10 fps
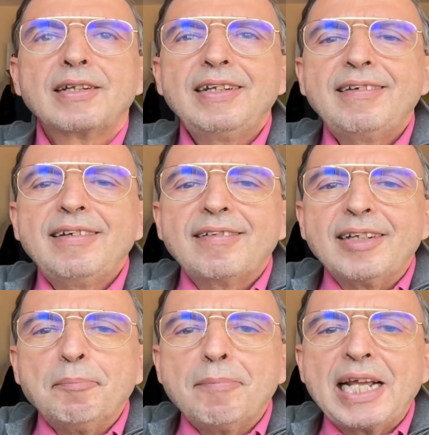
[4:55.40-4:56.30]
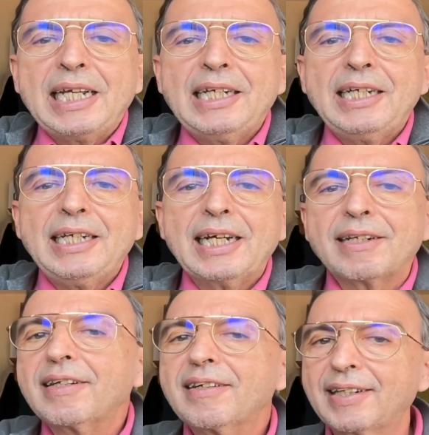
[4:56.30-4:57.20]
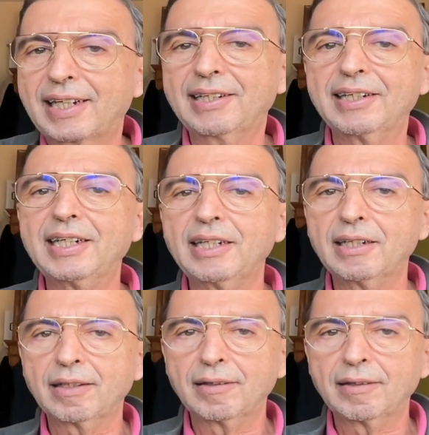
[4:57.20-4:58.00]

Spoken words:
this is the main understanding.